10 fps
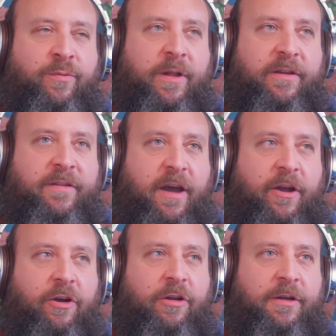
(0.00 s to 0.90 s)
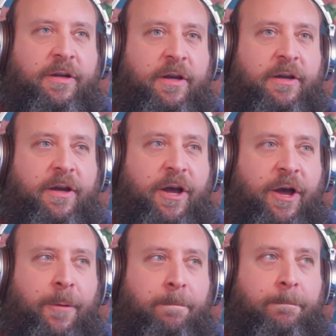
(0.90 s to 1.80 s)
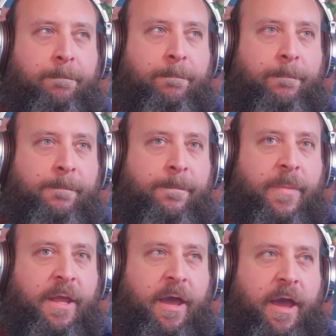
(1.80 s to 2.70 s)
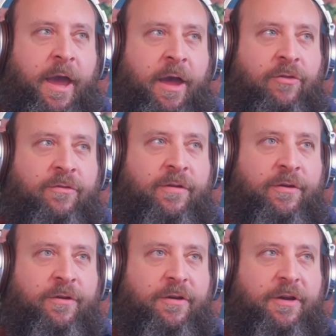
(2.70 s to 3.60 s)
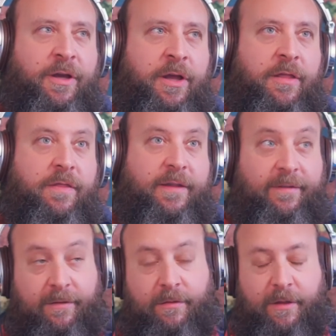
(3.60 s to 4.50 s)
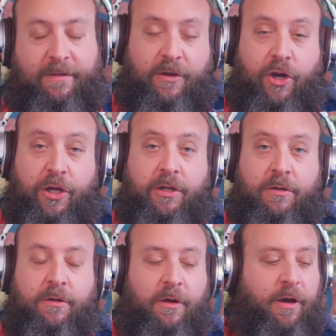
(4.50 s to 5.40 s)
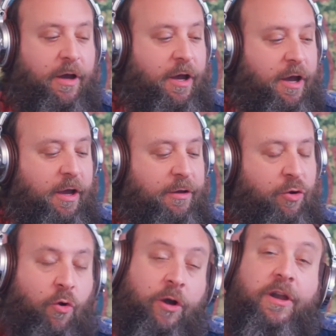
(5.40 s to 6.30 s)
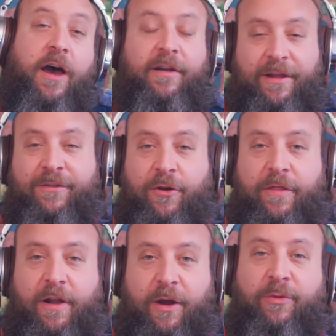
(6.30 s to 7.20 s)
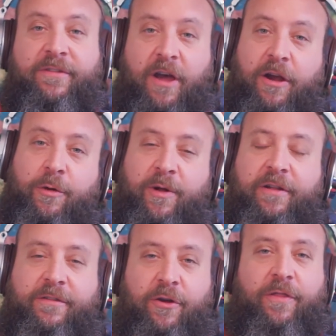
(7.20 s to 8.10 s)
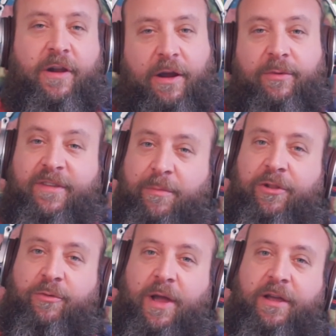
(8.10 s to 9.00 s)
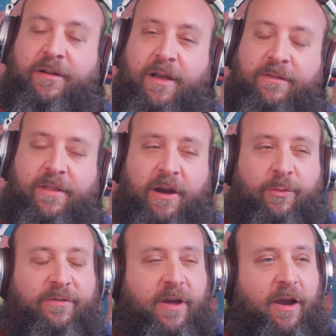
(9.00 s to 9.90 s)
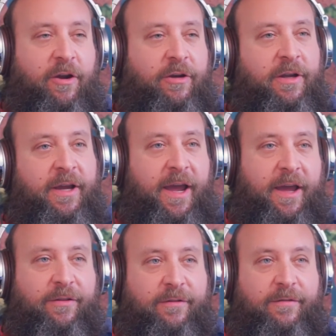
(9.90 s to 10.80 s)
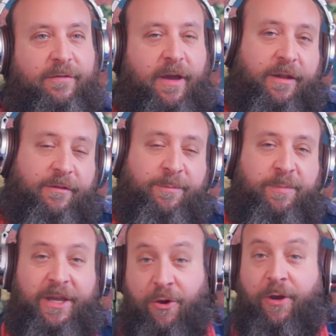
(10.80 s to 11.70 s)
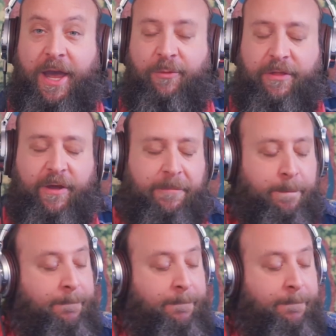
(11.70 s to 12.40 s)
really tired. Um, and that's good. Or not, it's good that I was tired, but it's good that I was able to recognize that I was tired and be okay with it.